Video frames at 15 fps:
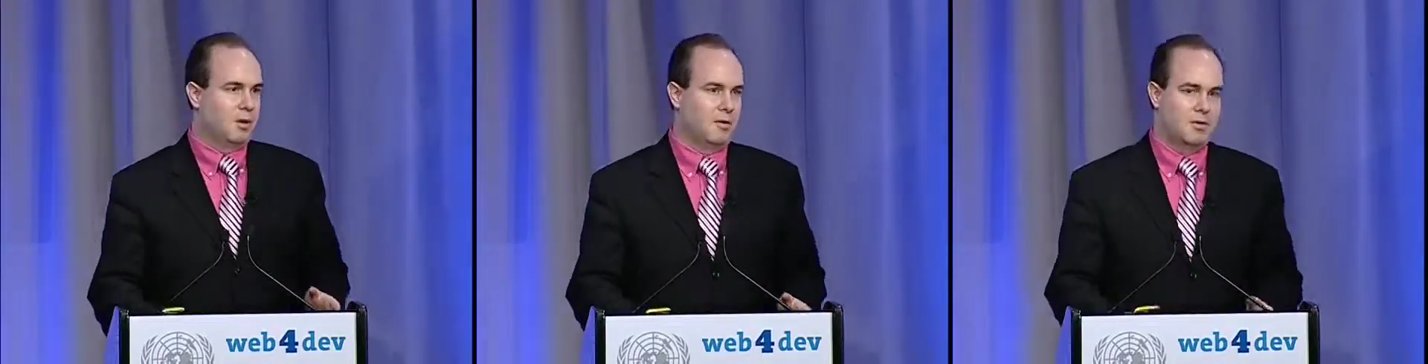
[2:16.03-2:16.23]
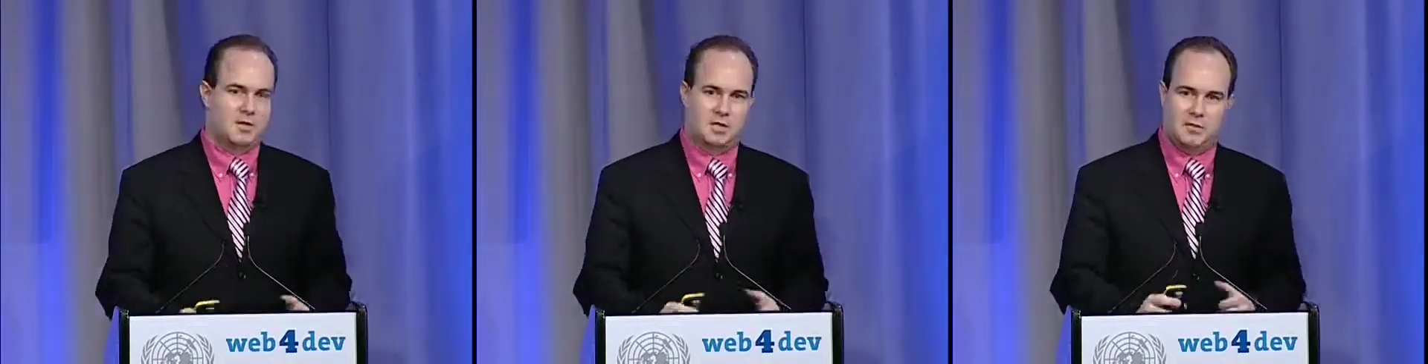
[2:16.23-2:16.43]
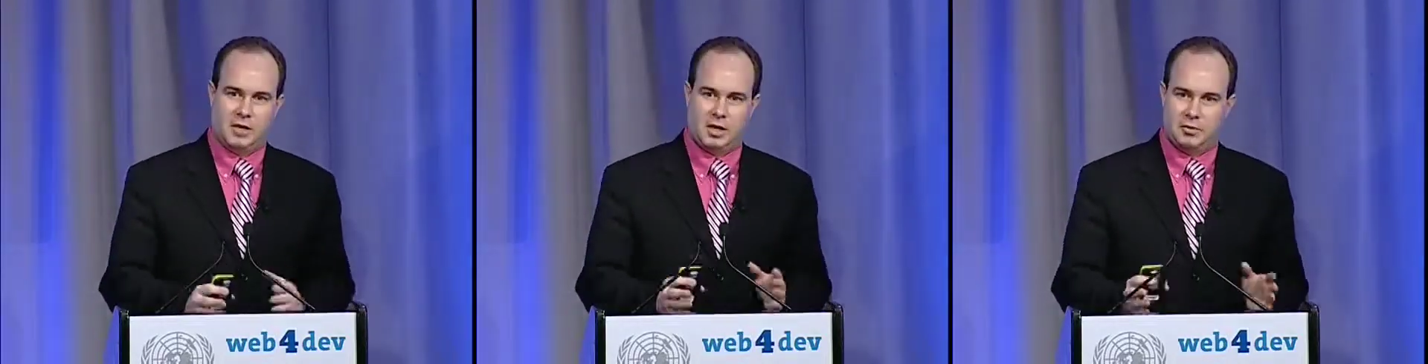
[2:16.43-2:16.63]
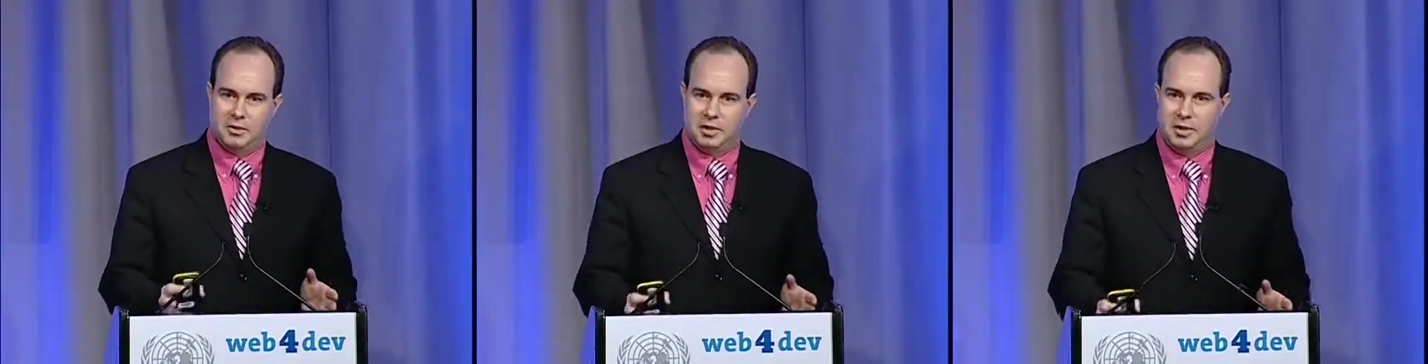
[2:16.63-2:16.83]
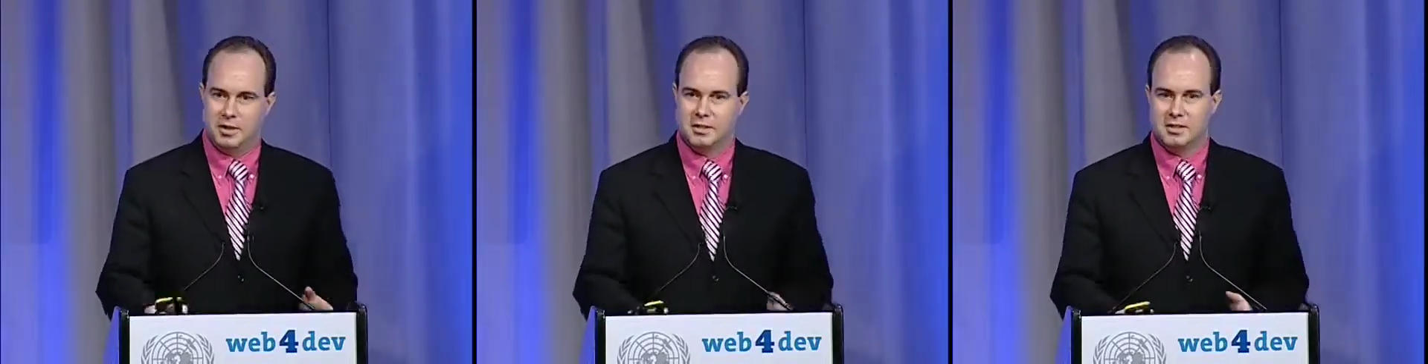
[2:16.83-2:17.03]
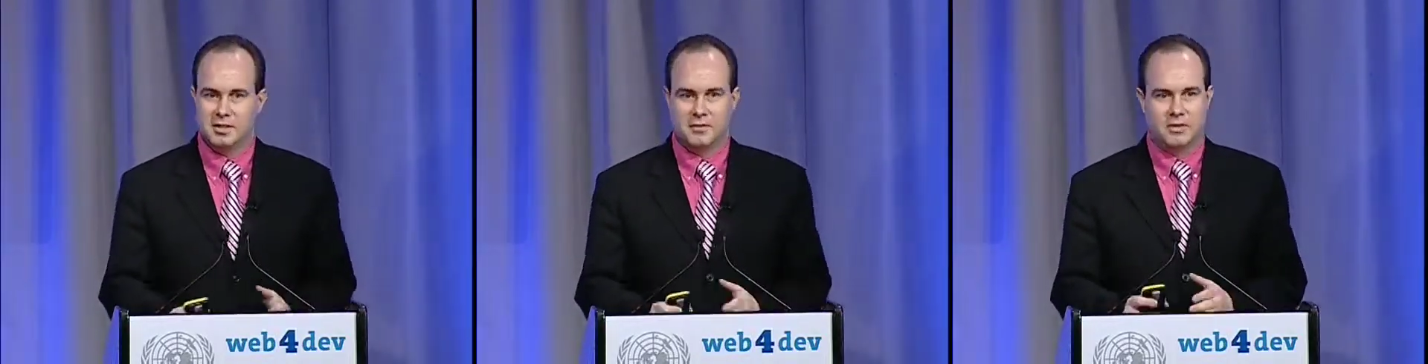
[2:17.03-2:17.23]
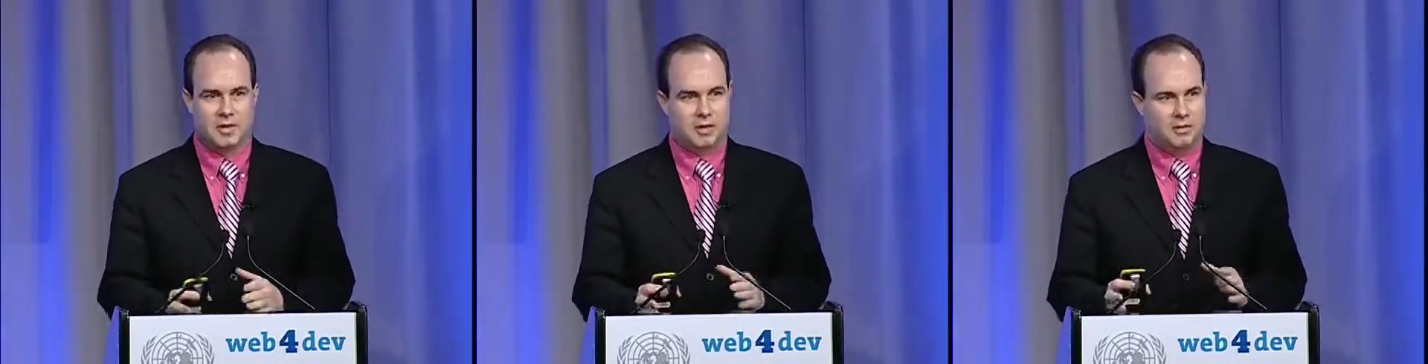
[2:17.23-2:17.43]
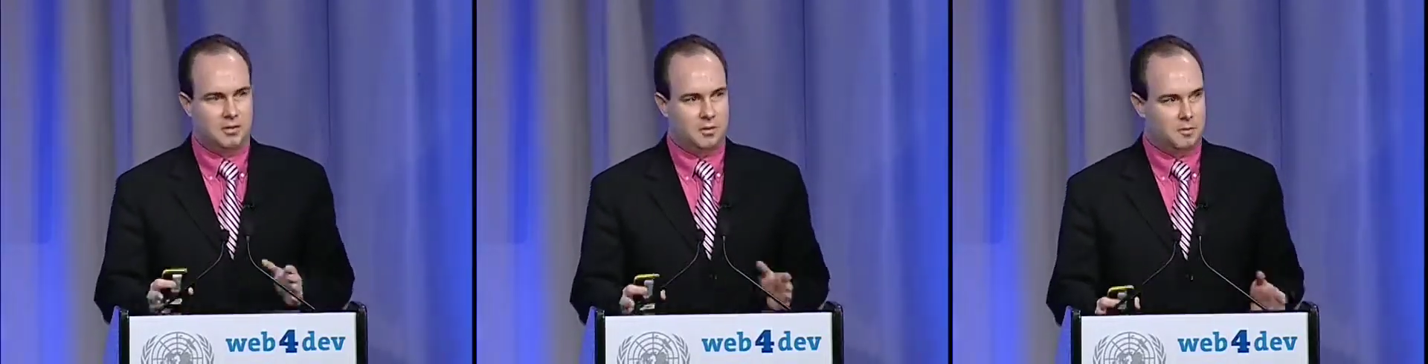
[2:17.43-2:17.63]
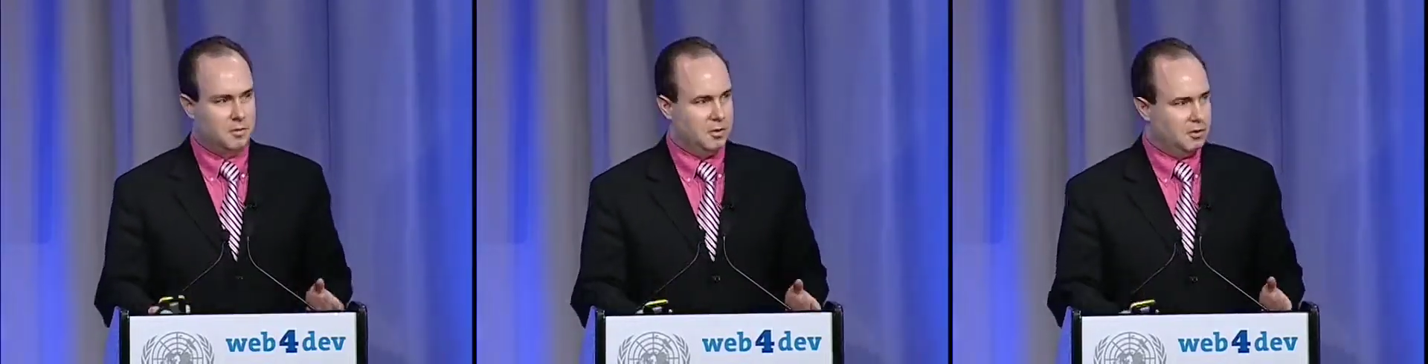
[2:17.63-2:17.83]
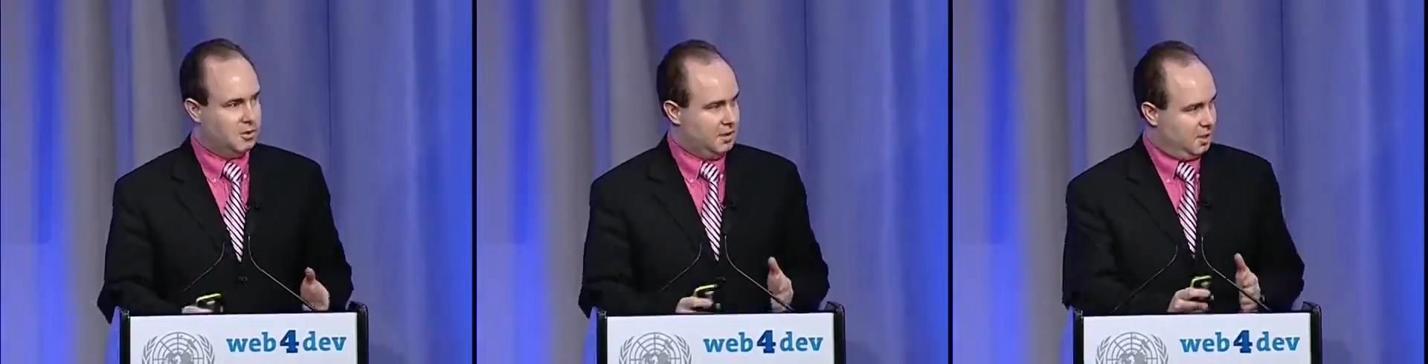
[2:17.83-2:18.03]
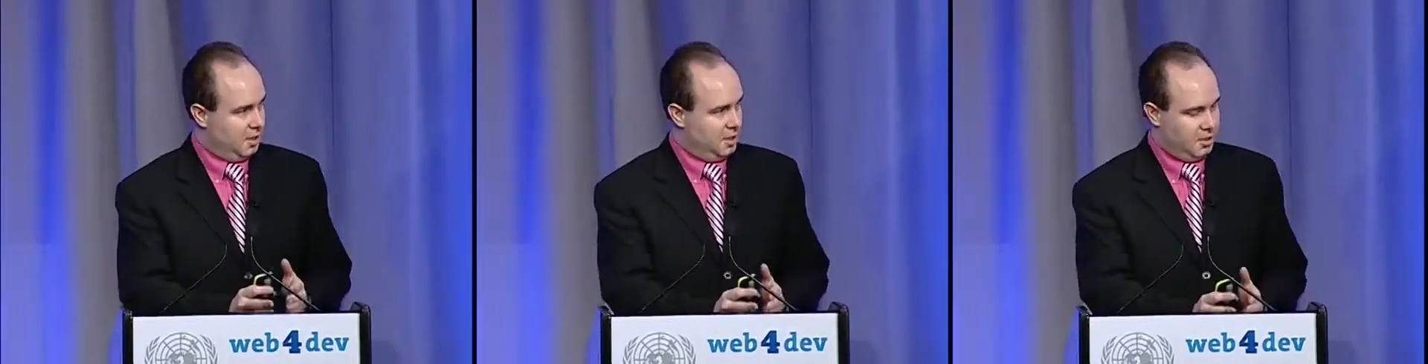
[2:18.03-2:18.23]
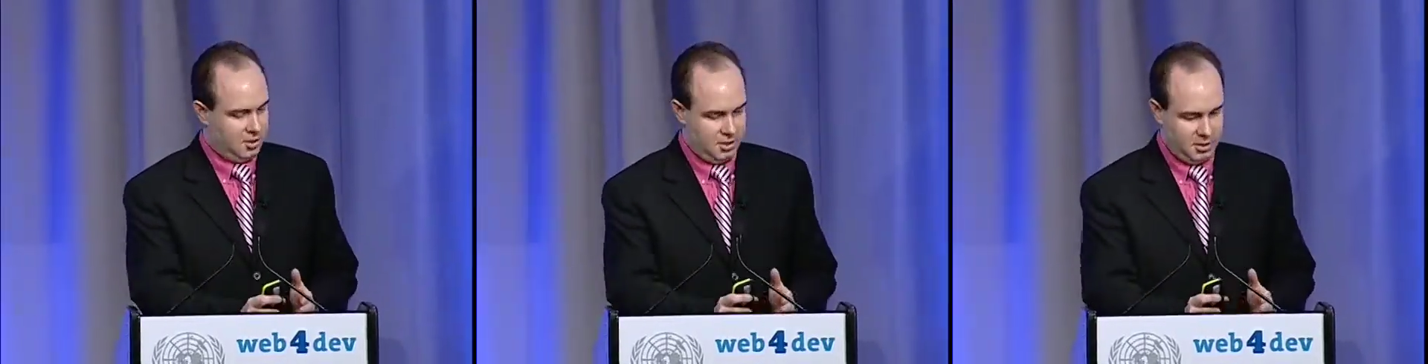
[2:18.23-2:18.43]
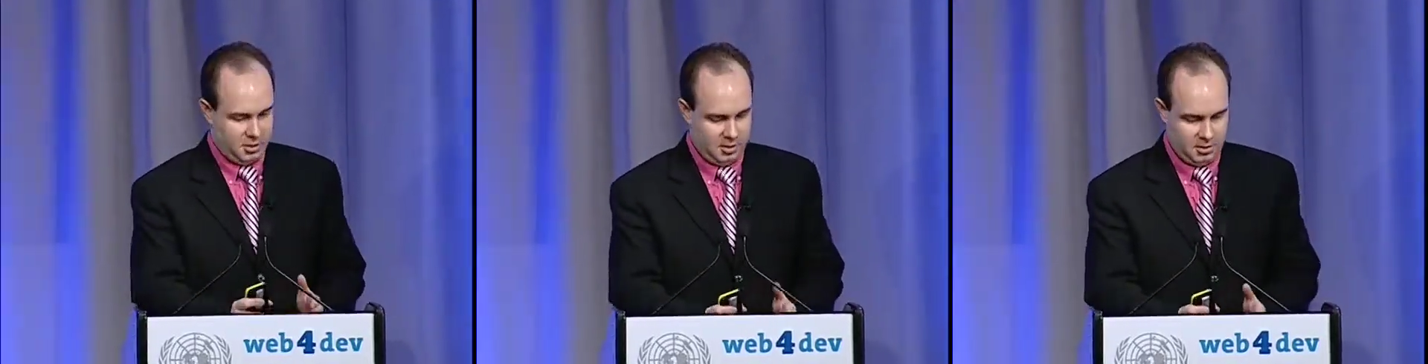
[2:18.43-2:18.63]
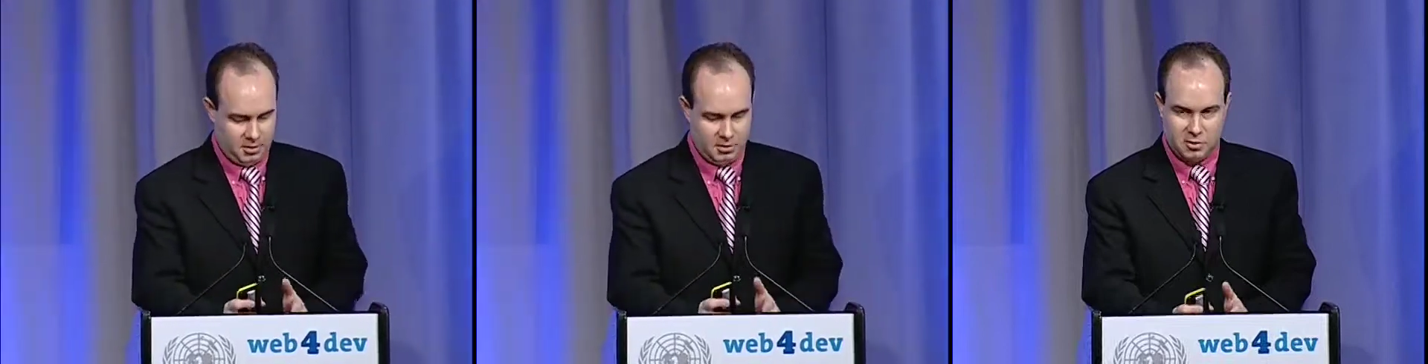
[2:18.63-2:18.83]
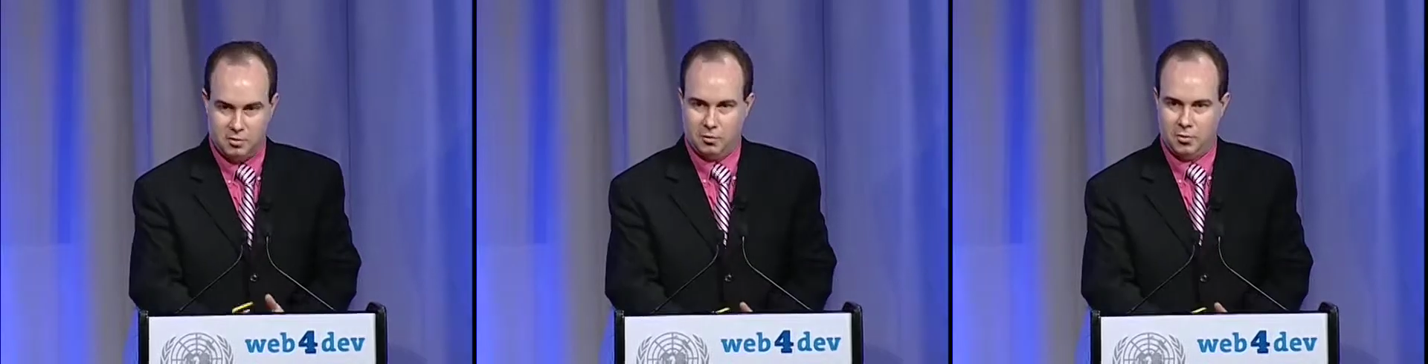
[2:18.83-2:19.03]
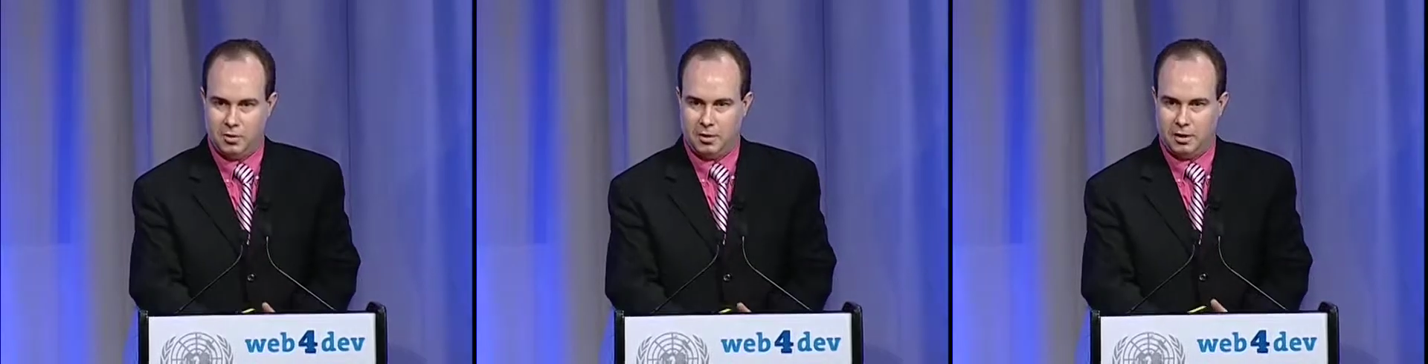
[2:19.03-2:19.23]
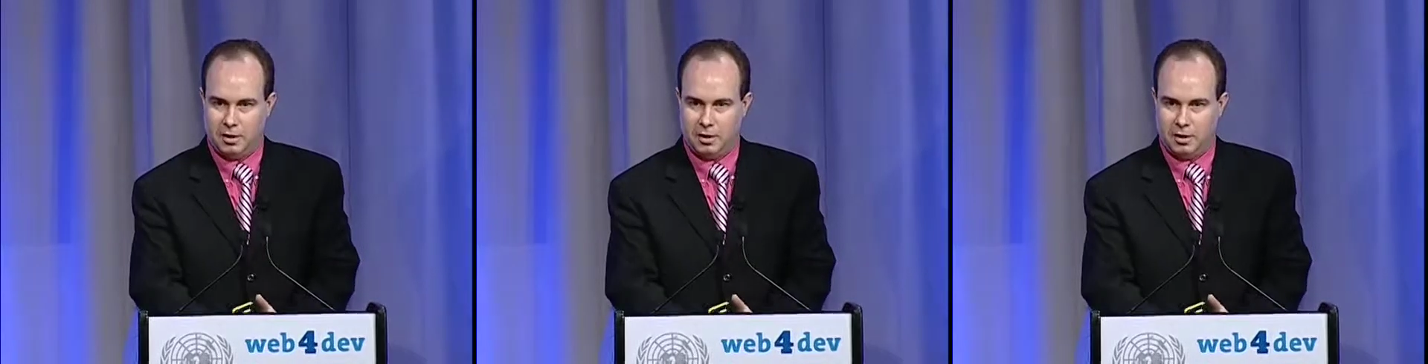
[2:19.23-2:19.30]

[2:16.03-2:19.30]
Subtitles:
province of Gauteng is giving out computers to each school,